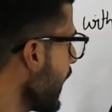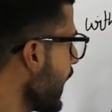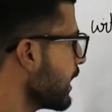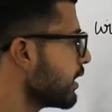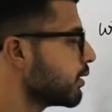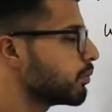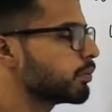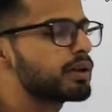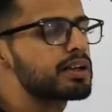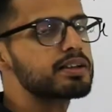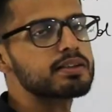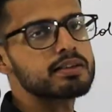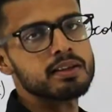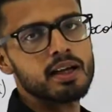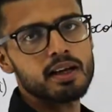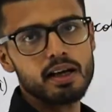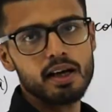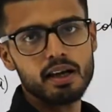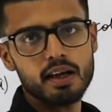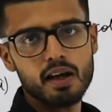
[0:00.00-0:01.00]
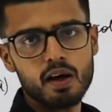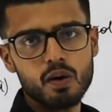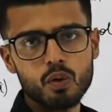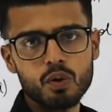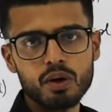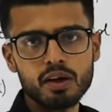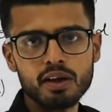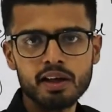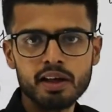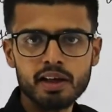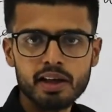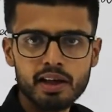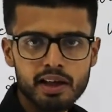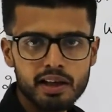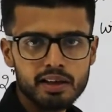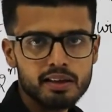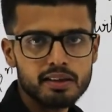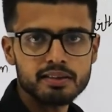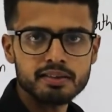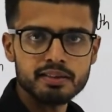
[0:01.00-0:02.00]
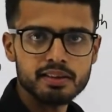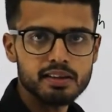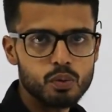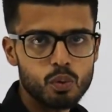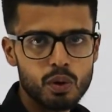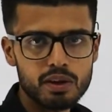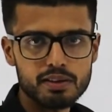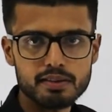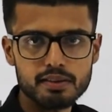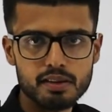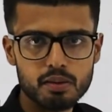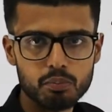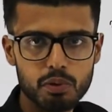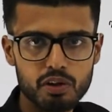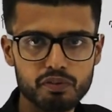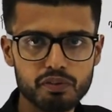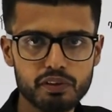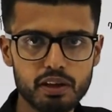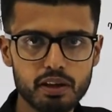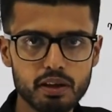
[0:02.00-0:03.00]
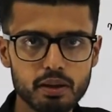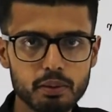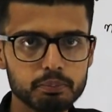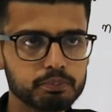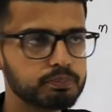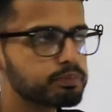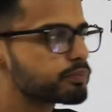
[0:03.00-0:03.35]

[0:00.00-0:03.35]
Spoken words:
n bits are allowed in sequence number field.